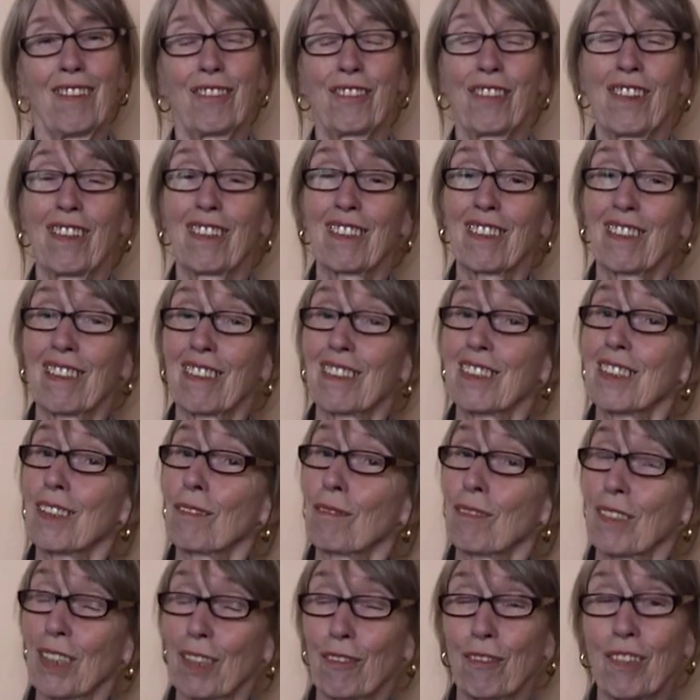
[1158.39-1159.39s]
found out
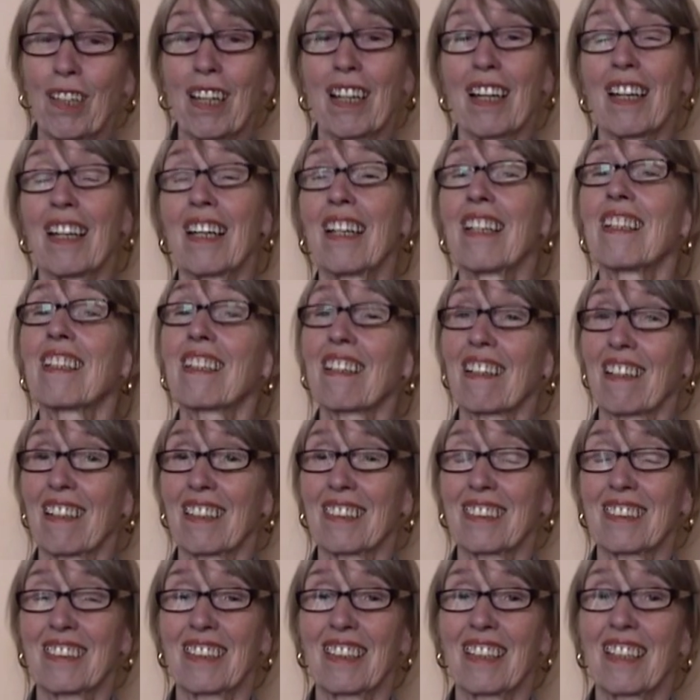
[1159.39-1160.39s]
something very
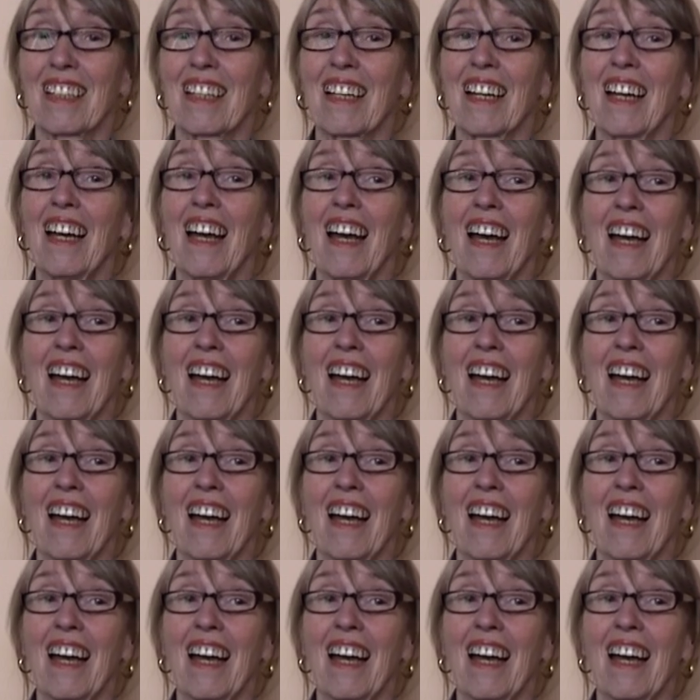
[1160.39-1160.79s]
interesting,